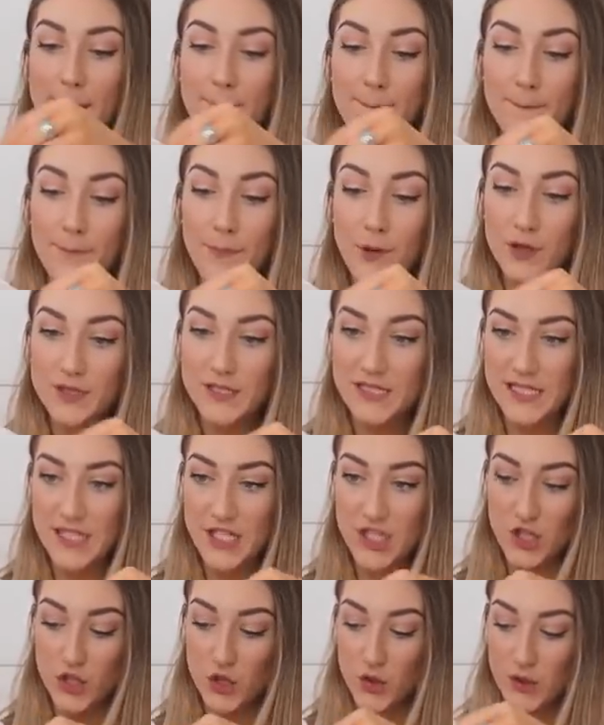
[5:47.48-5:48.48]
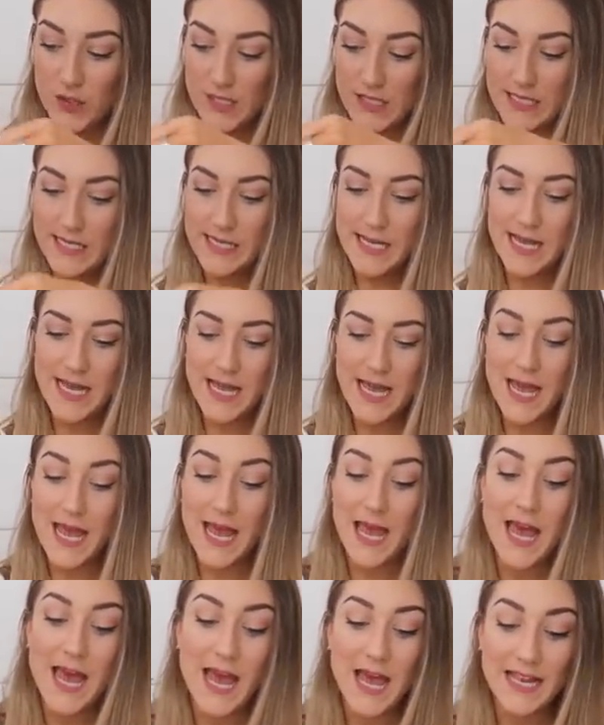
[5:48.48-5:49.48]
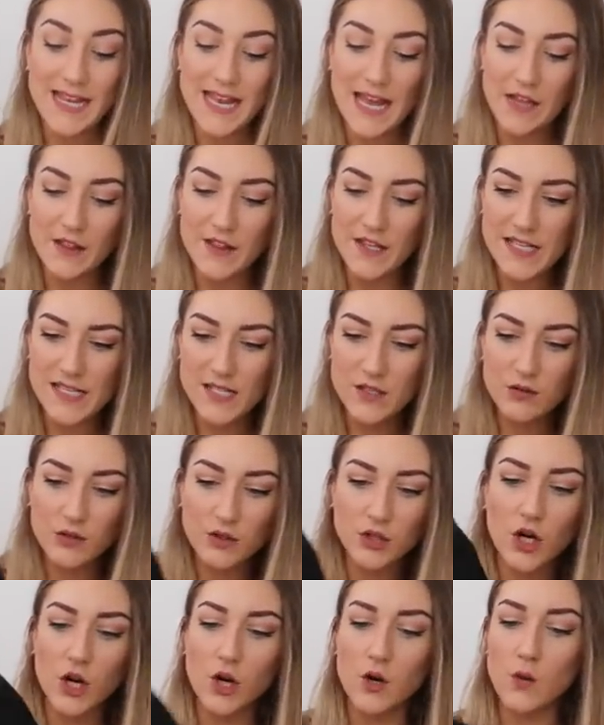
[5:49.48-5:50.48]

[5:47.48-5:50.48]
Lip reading: a bodysuit. Now this could